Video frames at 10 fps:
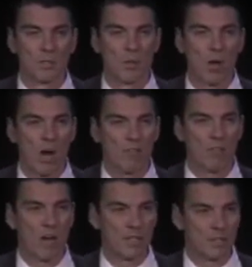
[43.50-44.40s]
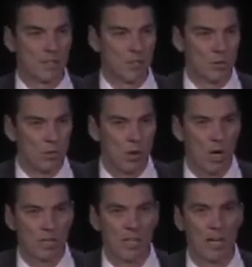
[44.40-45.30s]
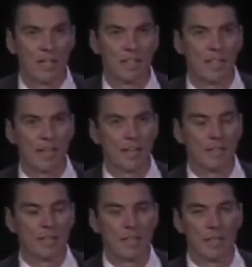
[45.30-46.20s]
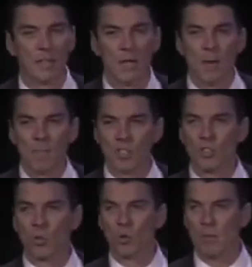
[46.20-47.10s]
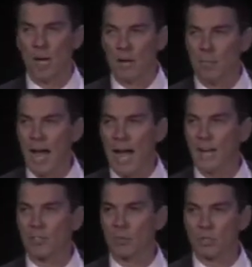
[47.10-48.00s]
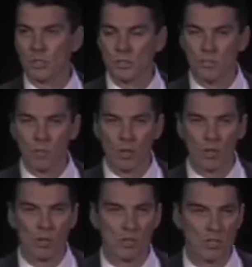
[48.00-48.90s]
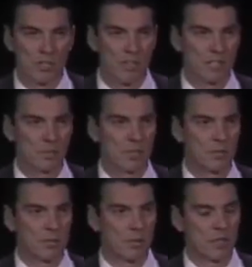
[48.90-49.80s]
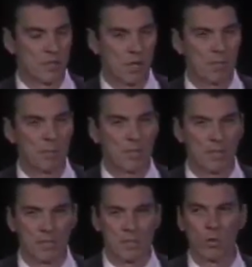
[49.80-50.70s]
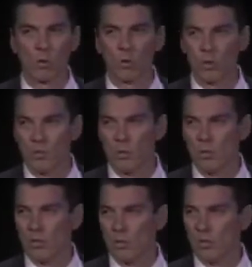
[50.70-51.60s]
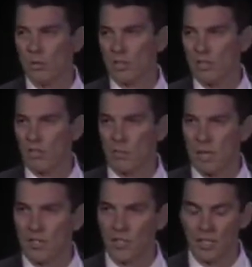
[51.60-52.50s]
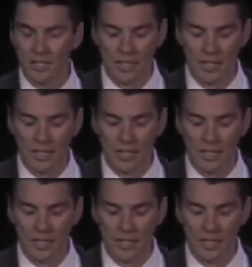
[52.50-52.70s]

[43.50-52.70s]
offline is the new online, and the story behind Patch, which is one of the largest investments we're doing as a company, and it's local community news and information.